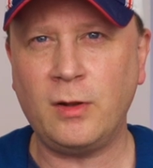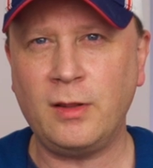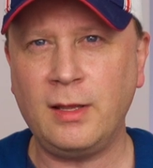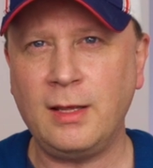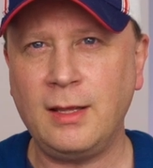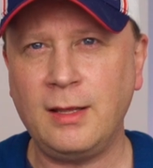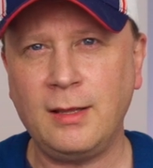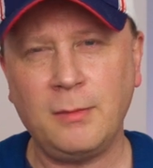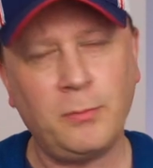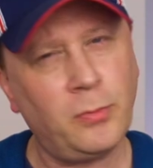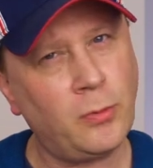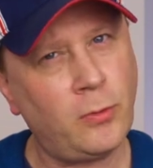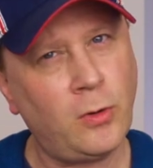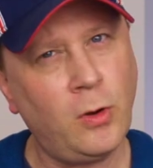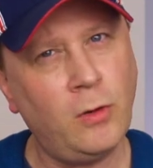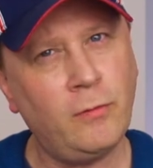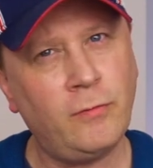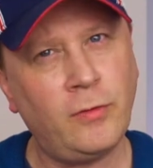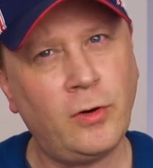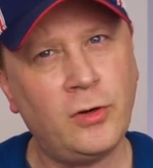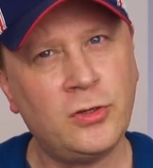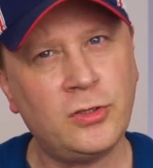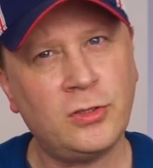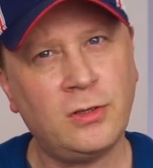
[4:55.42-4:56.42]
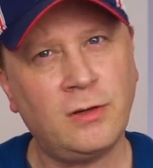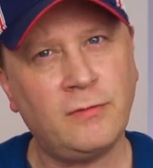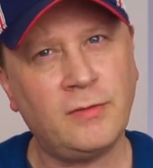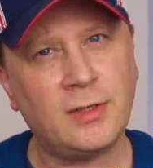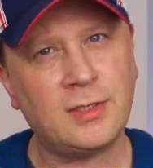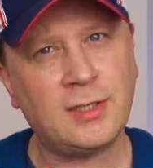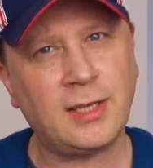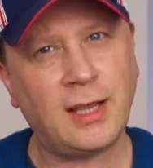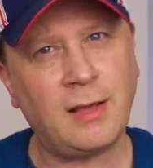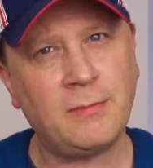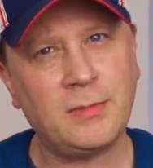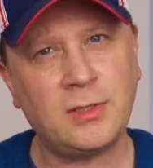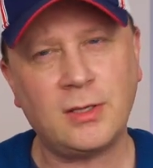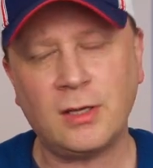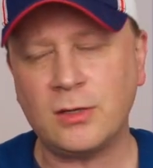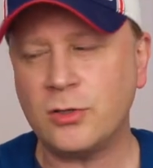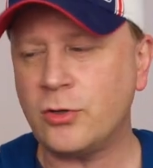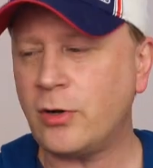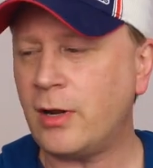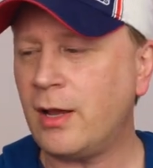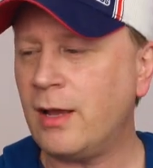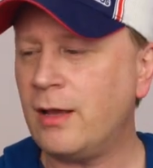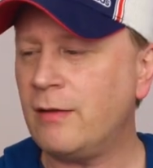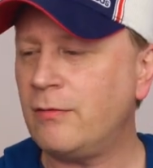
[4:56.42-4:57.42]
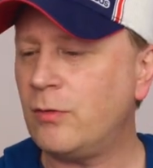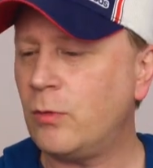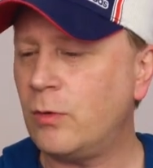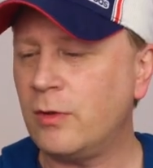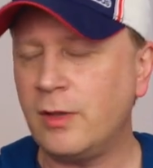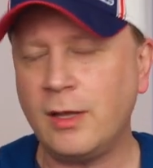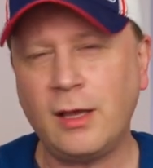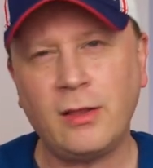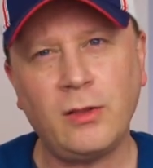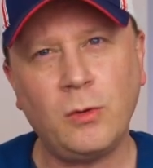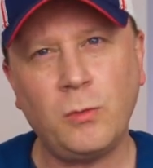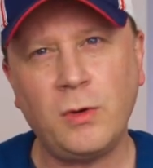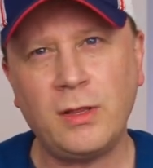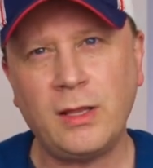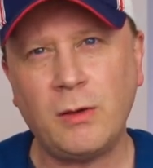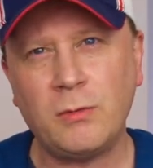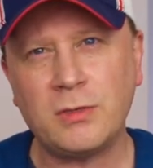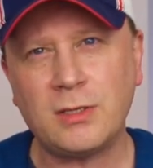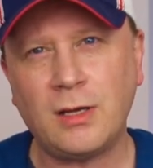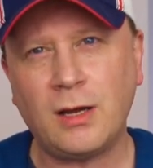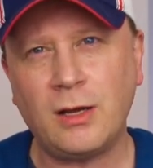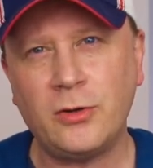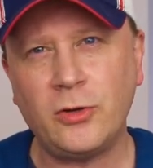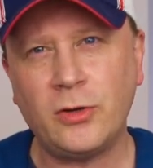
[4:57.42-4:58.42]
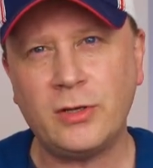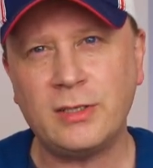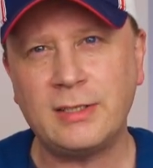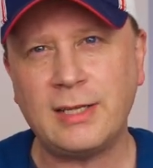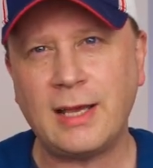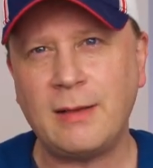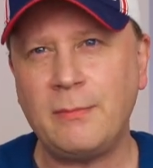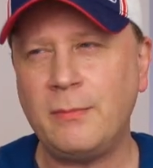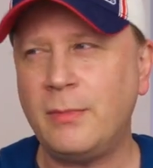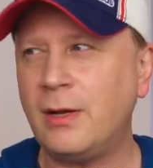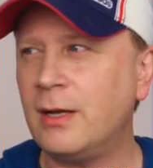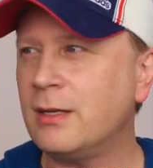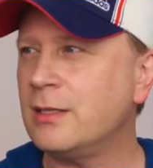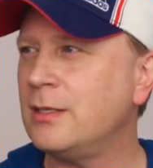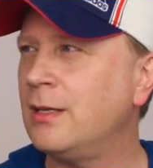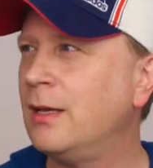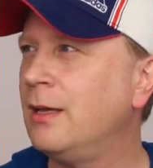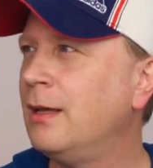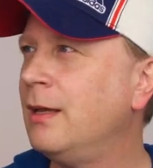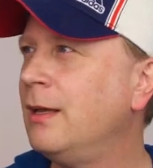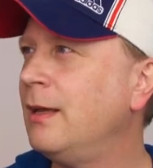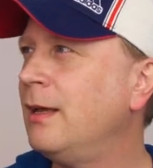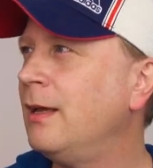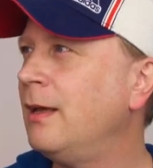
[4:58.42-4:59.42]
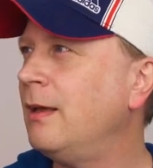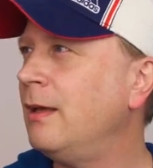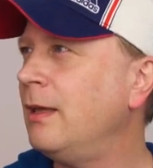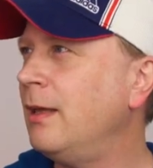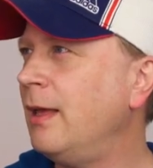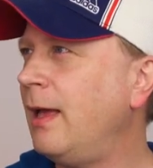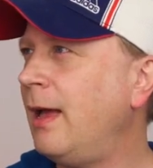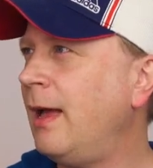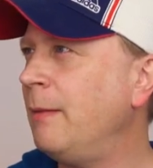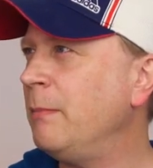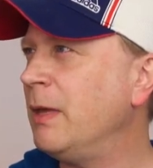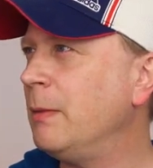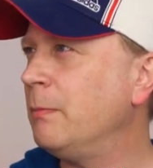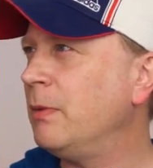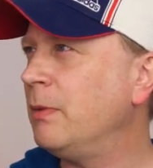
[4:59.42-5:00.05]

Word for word: the pro version of the Samsung drive or the other one that was 110 bucks, yeah, I mean,